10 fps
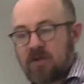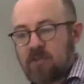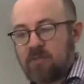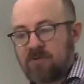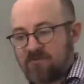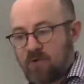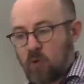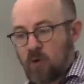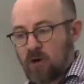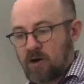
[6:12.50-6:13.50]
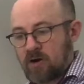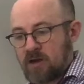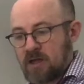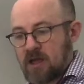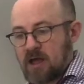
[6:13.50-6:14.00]
before,
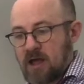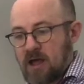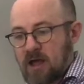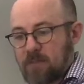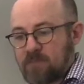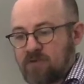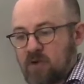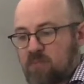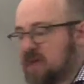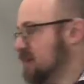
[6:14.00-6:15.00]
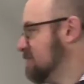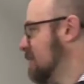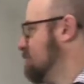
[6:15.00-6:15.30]
so p sub